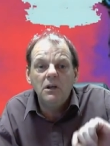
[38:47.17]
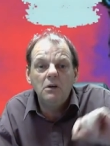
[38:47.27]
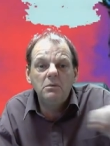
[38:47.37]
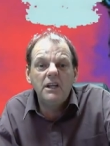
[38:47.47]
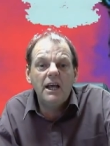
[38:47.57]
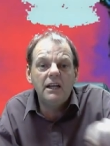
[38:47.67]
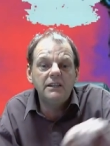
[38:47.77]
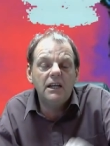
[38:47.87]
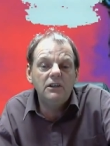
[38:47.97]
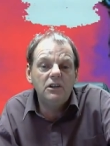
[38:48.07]
a
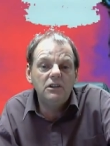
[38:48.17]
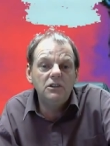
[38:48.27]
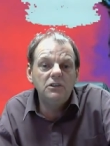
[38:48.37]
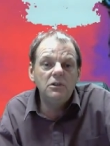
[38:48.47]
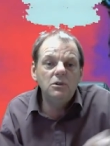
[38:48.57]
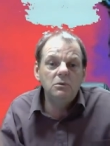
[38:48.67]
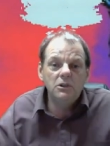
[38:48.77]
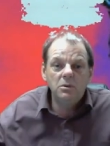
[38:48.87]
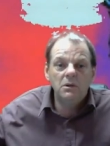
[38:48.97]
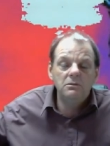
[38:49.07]
banana's got nothing to do with a
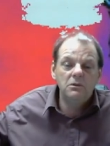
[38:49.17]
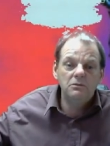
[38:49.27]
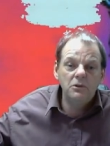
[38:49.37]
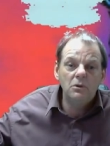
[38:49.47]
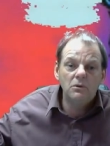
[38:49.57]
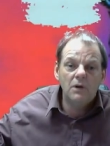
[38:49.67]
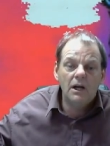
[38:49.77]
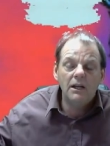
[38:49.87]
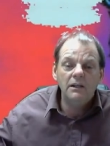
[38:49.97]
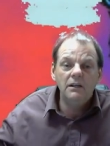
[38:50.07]
12 foot fuel
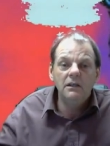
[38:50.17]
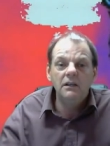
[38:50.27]
rod,